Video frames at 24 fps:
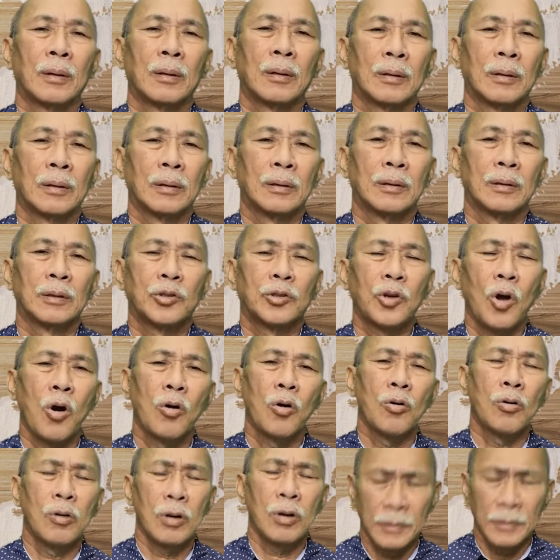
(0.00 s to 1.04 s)

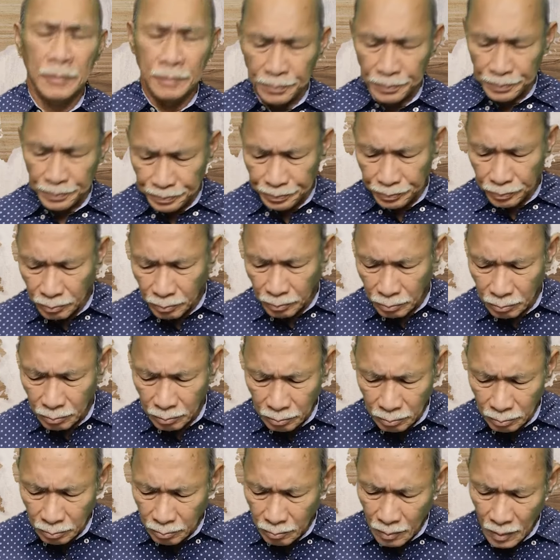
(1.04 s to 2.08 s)
So,
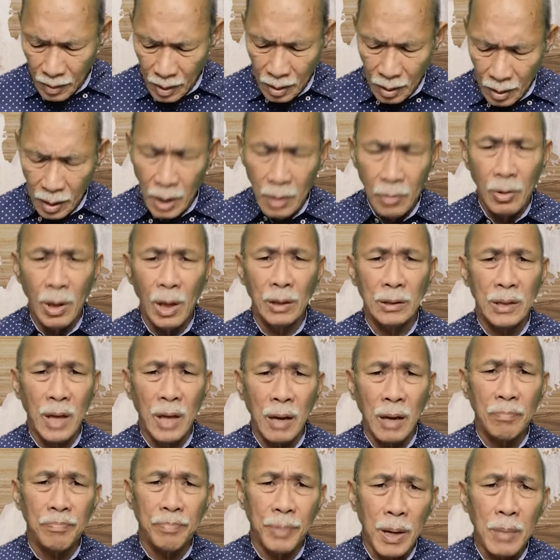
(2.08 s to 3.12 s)
He will
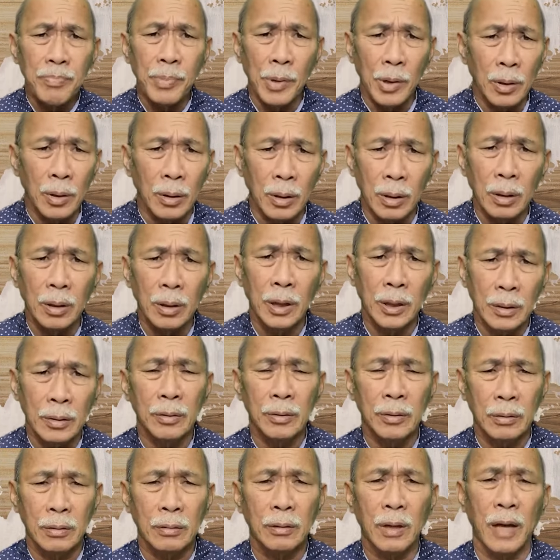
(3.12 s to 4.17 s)
send people into
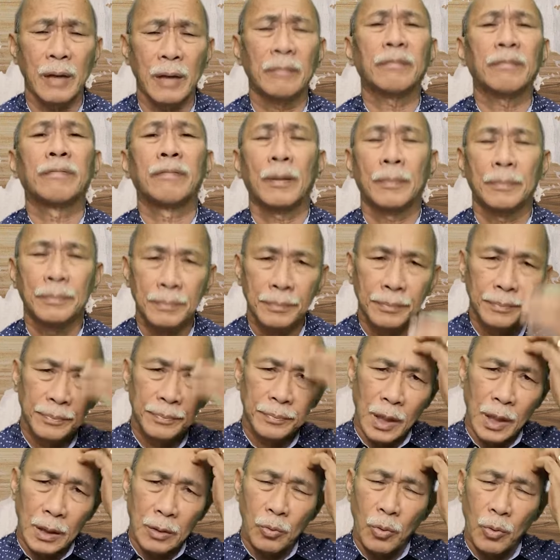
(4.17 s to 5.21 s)
your life.
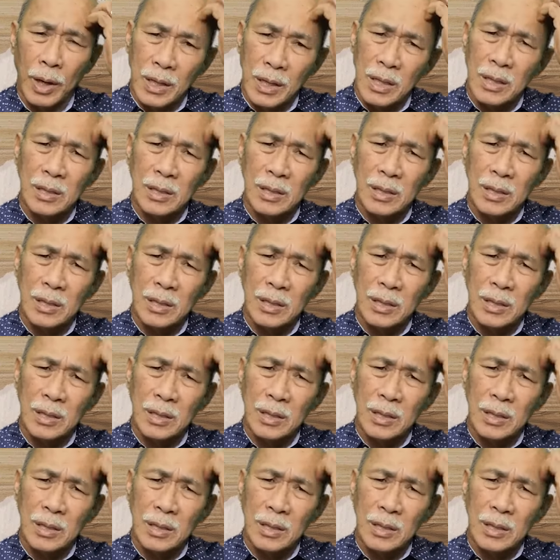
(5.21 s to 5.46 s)
That's why He